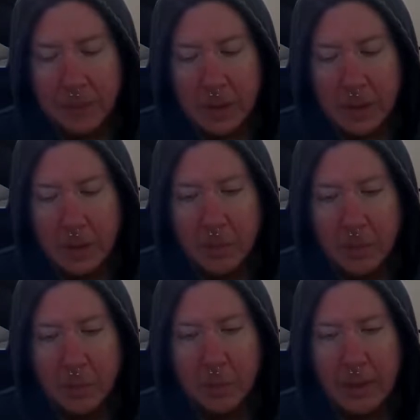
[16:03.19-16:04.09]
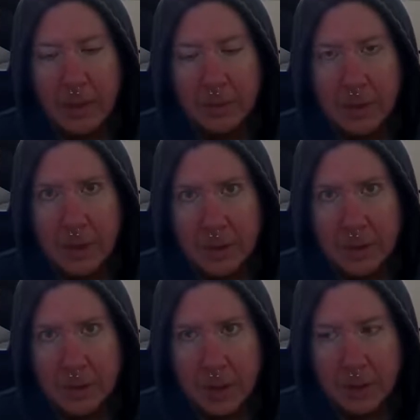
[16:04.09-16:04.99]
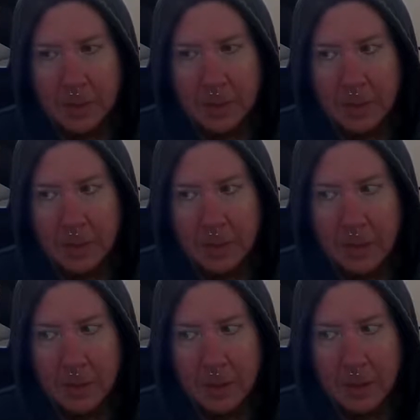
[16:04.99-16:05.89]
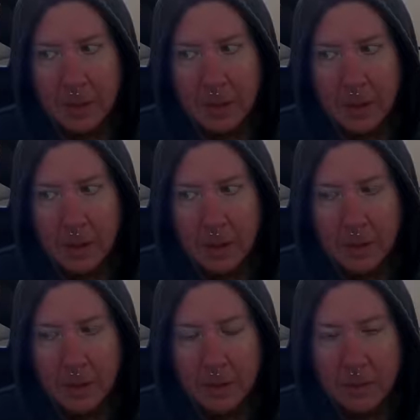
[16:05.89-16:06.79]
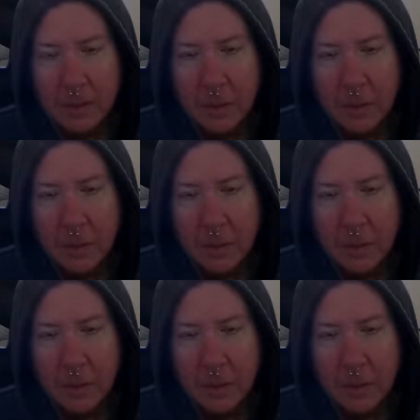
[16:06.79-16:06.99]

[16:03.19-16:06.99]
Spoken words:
But without the numbing drops, there's no way.